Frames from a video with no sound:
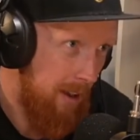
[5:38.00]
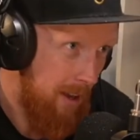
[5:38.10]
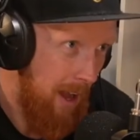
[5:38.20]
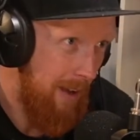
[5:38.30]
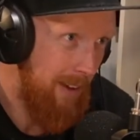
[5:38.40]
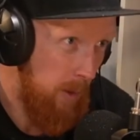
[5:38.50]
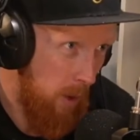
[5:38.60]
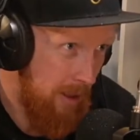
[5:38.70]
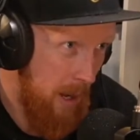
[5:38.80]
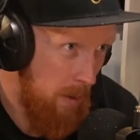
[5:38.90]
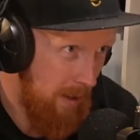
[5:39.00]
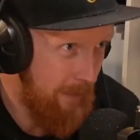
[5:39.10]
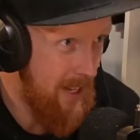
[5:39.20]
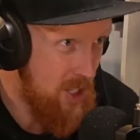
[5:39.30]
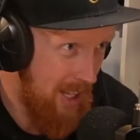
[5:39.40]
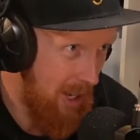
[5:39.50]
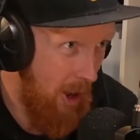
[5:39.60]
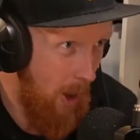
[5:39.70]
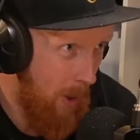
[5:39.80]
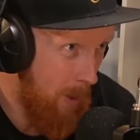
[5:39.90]
of like where they were deficient in their
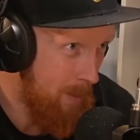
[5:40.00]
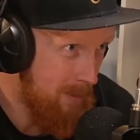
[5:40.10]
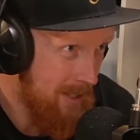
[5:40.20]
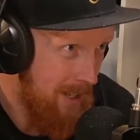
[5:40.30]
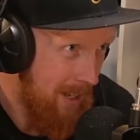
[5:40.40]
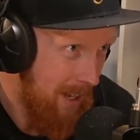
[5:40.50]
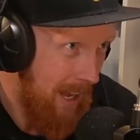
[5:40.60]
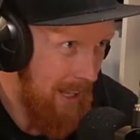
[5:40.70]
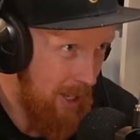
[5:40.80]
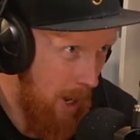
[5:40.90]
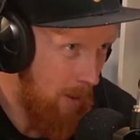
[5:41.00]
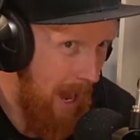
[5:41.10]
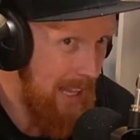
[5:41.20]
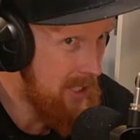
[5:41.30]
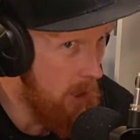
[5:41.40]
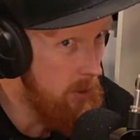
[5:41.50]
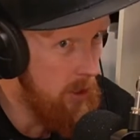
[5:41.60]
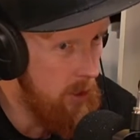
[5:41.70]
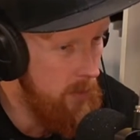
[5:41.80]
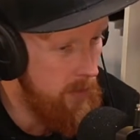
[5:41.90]
homes, and so
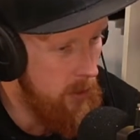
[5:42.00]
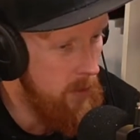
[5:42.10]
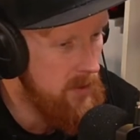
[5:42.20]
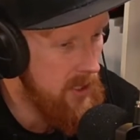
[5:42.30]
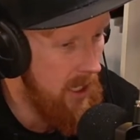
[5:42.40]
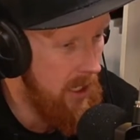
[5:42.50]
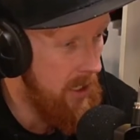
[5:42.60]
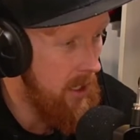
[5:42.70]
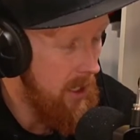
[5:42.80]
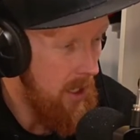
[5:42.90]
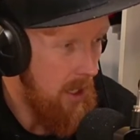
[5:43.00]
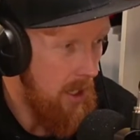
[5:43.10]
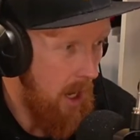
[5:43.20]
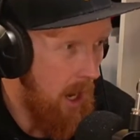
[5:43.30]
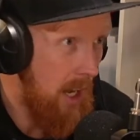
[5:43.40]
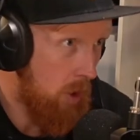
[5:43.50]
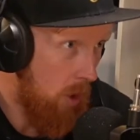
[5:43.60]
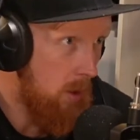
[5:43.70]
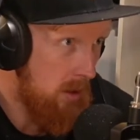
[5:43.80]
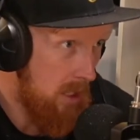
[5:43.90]
you've seen a lot of
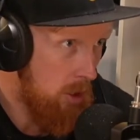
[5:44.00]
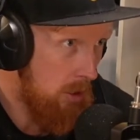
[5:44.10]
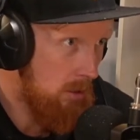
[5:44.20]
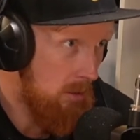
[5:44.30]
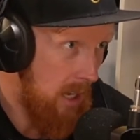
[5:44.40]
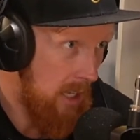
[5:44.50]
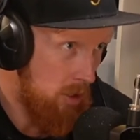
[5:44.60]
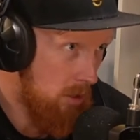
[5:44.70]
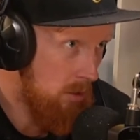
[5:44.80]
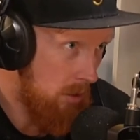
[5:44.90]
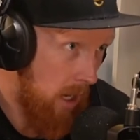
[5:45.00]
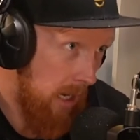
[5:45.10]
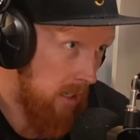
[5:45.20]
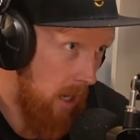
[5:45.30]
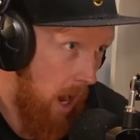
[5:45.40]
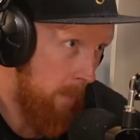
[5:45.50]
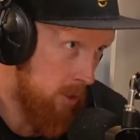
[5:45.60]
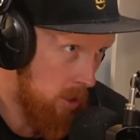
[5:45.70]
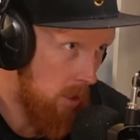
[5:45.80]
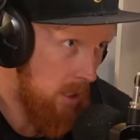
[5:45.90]
growth in your like
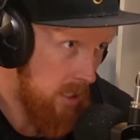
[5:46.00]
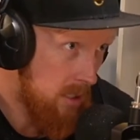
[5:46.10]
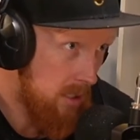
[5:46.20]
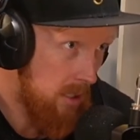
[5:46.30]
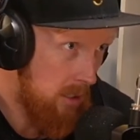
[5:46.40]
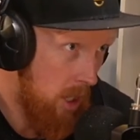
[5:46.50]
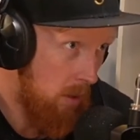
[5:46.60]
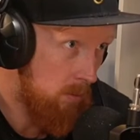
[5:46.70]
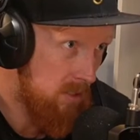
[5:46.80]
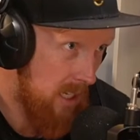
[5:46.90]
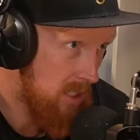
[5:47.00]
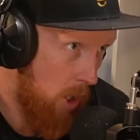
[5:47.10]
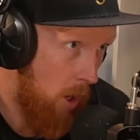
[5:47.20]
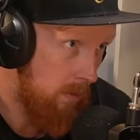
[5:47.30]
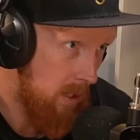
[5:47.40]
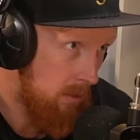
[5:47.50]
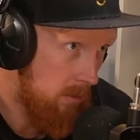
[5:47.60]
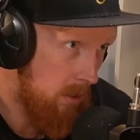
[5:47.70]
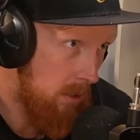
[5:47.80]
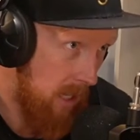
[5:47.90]
opportunities, since COVID.
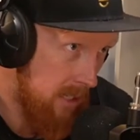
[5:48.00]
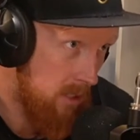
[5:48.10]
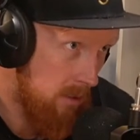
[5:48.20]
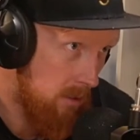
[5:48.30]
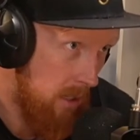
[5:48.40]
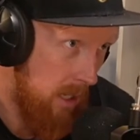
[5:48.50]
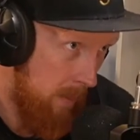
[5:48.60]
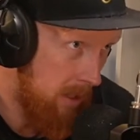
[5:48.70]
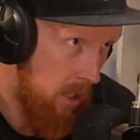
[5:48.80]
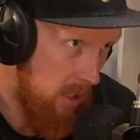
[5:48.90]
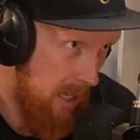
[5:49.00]
Yes, I mean yes.